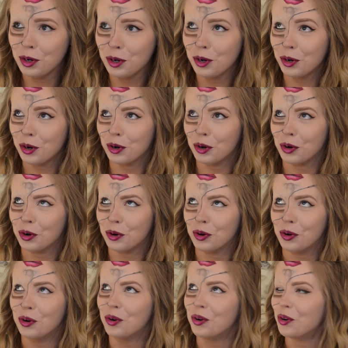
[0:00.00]

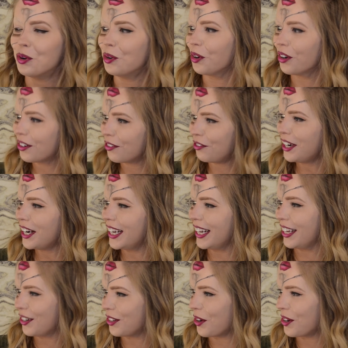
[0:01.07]
Ooh!
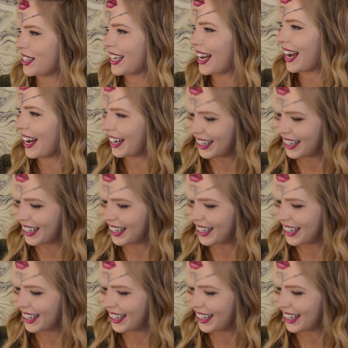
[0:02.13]
Really? You don't say?